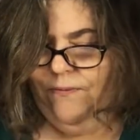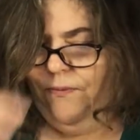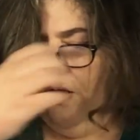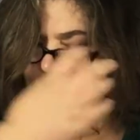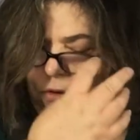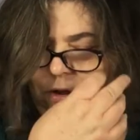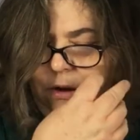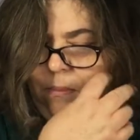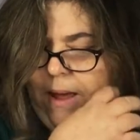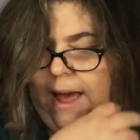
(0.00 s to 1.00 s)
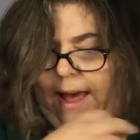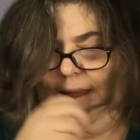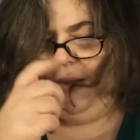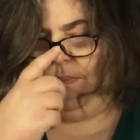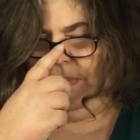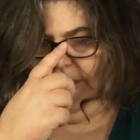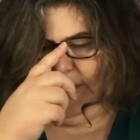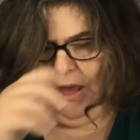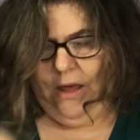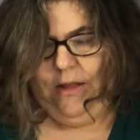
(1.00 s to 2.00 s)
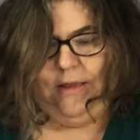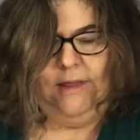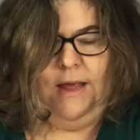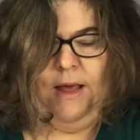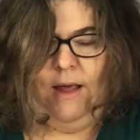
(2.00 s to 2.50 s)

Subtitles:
frozen pack because